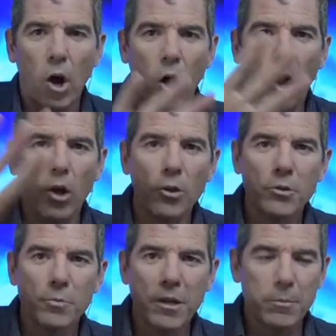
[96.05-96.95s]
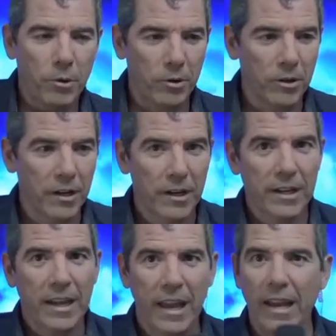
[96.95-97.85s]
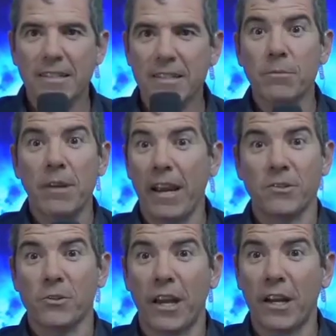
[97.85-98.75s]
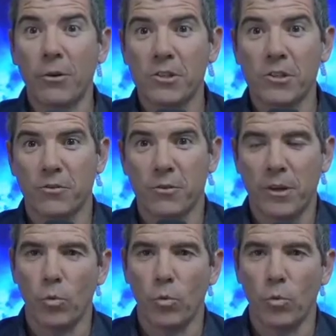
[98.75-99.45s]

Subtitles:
all those people can't seem to answer that question for me.